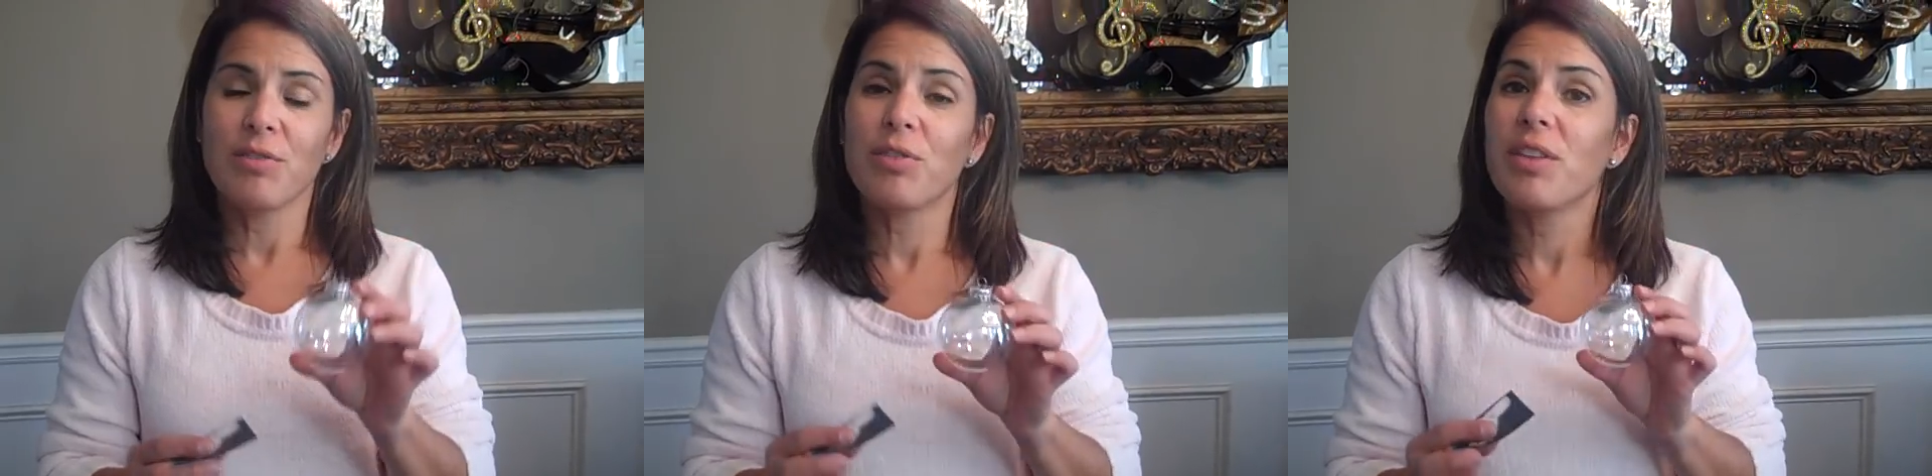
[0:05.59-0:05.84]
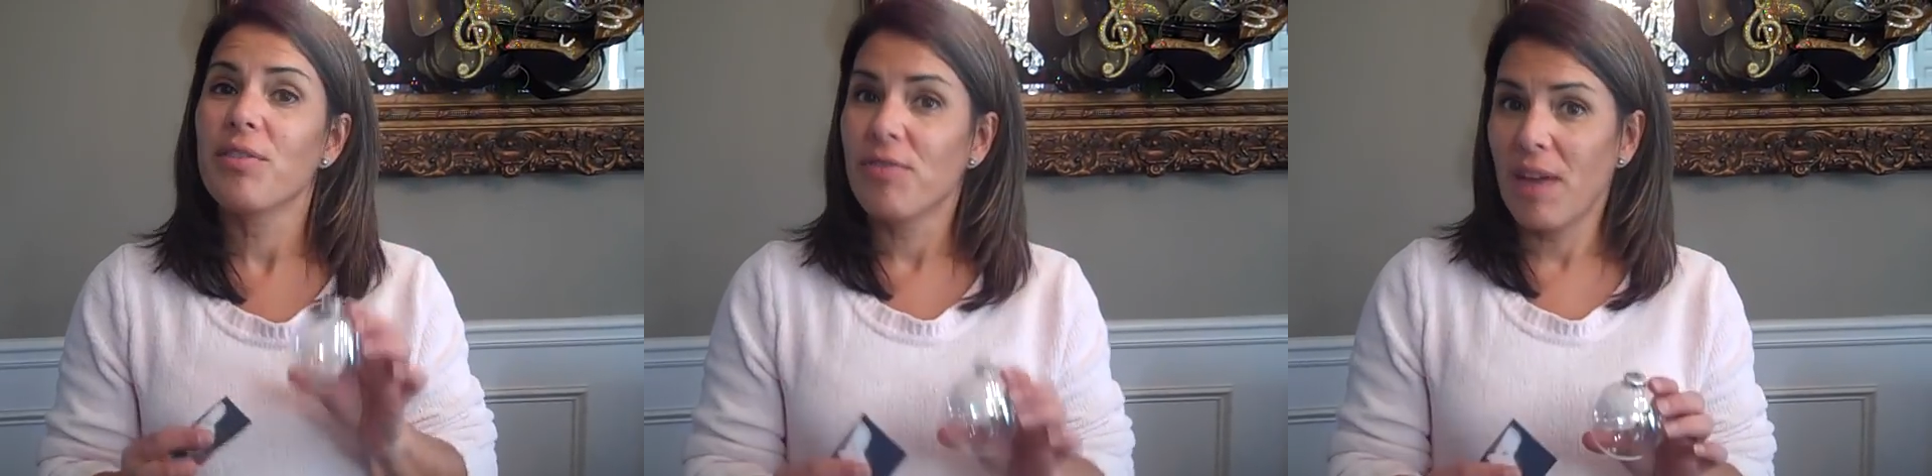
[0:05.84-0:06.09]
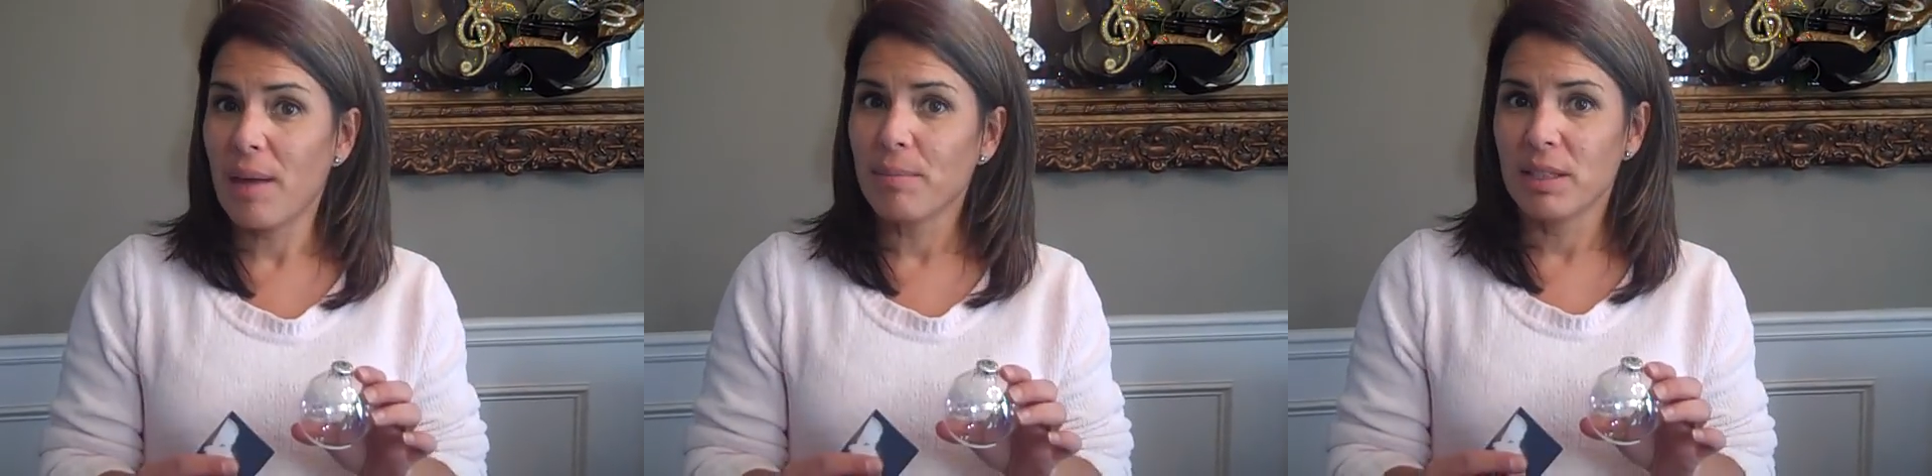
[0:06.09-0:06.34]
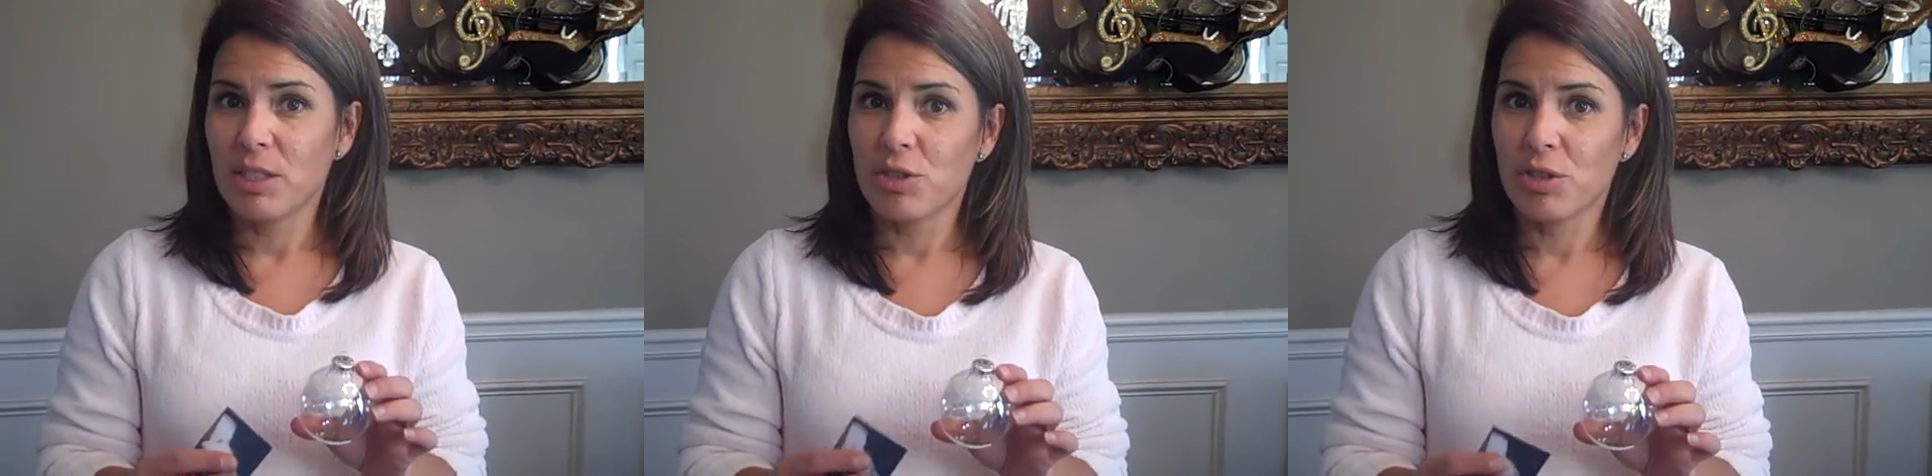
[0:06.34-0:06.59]
for the
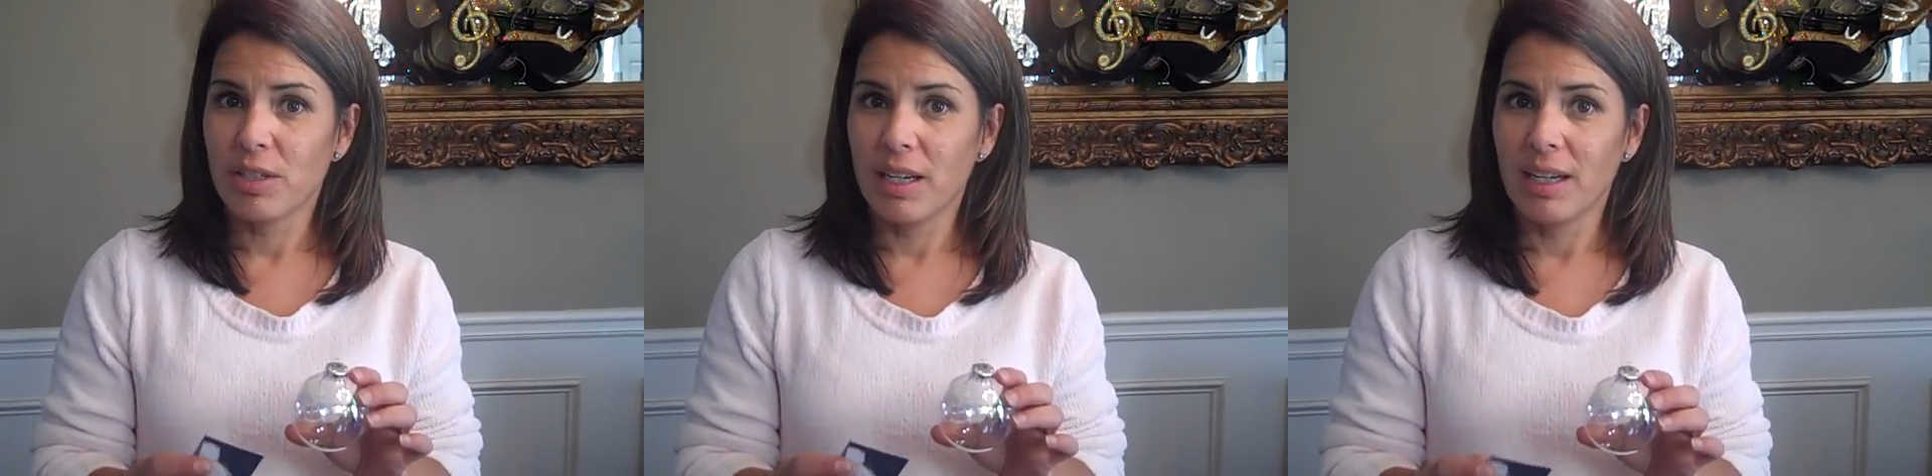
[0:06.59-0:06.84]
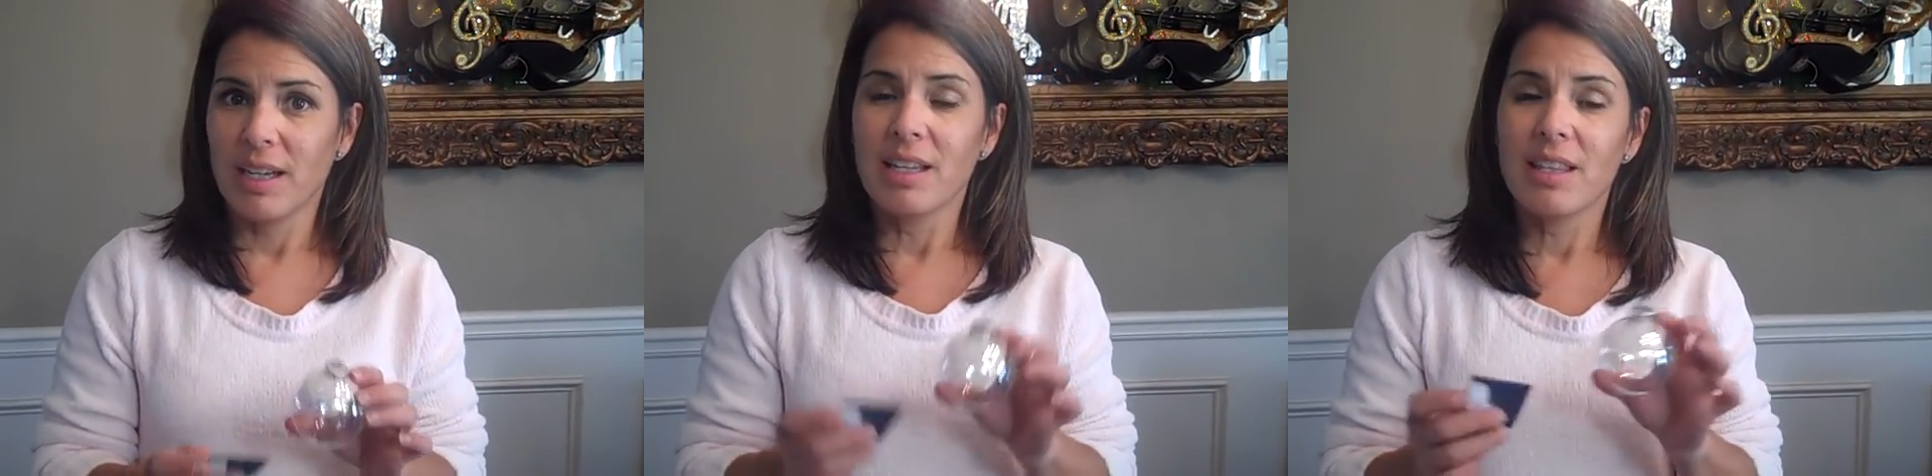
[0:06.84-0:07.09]
family tree.